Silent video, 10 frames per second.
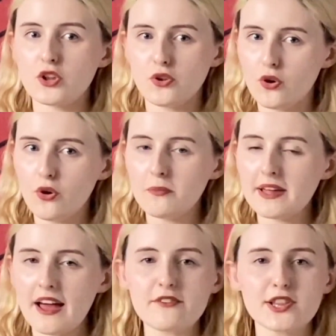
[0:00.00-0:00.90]

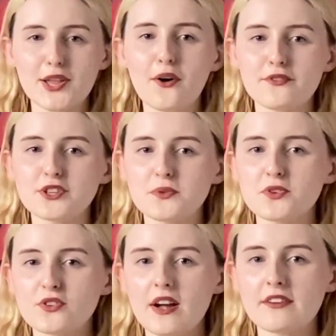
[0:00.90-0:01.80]
normally have a lot of
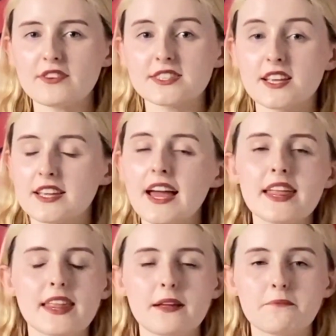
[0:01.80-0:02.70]
junior drivers.
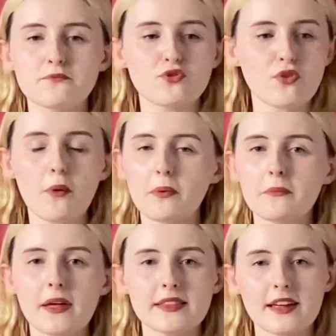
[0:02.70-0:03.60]
Yeah, they drop
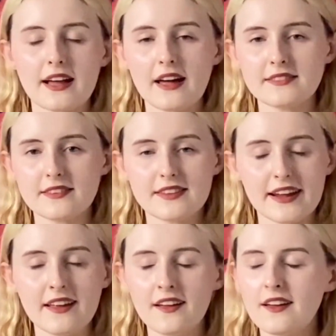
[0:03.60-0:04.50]
them like they can.
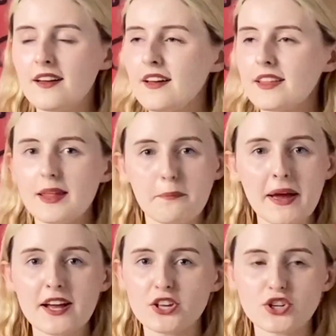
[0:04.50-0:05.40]
They
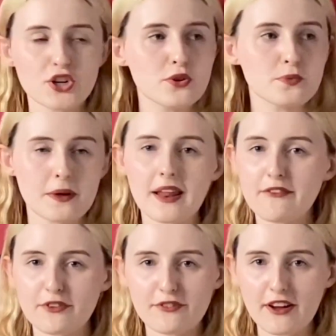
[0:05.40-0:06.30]
pick and choose when
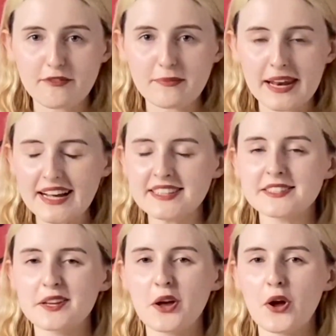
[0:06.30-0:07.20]
every 5
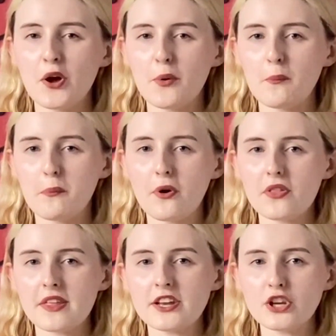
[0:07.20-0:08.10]
minutes.
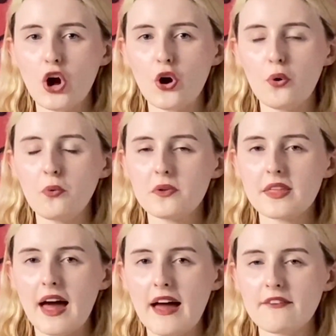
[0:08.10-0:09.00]
But they know
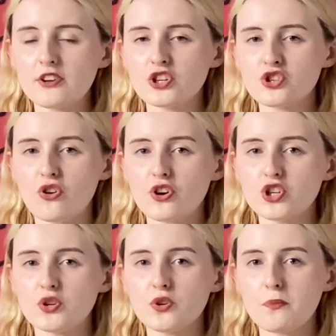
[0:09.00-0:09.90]
that having a strong
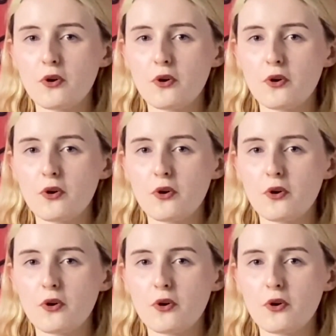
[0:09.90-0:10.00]
junior